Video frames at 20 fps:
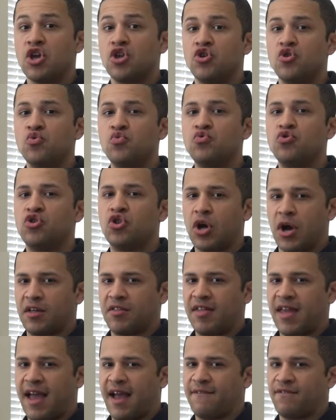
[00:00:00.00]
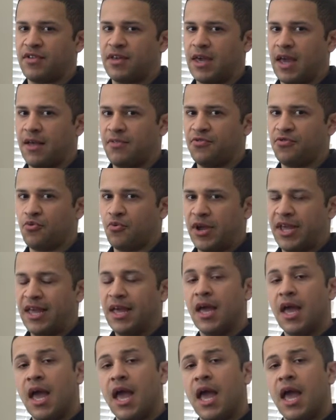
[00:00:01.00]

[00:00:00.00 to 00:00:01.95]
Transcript: You just have to get 3.